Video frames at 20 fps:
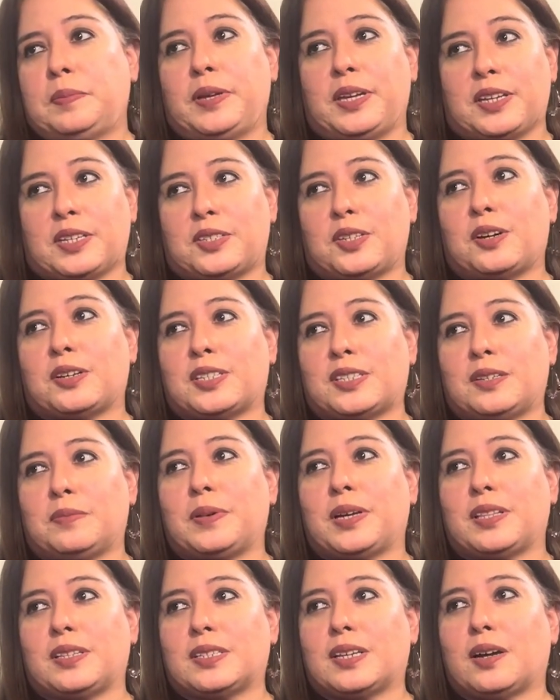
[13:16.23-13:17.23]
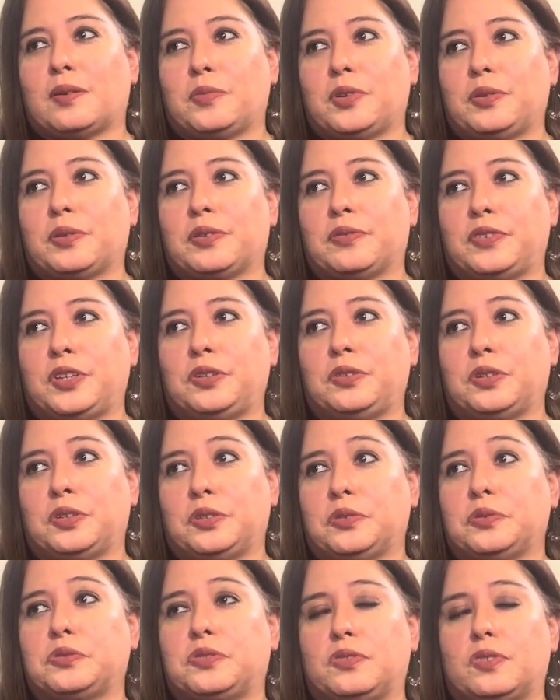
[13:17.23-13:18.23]
be exhausted by the time we review
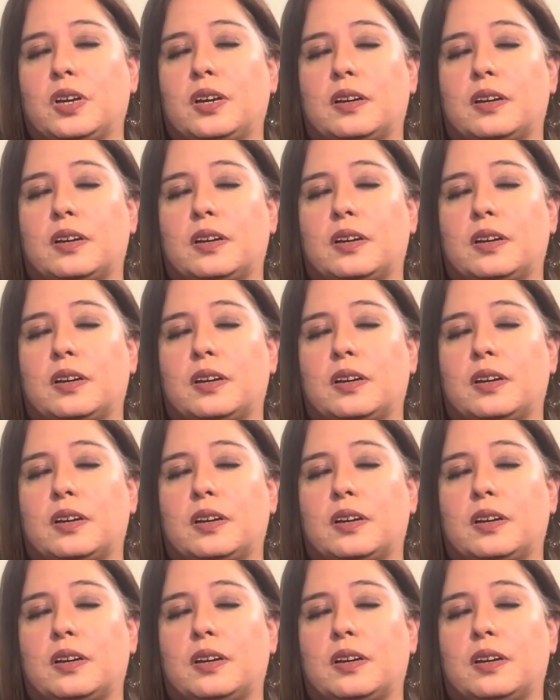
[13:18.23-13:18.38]
you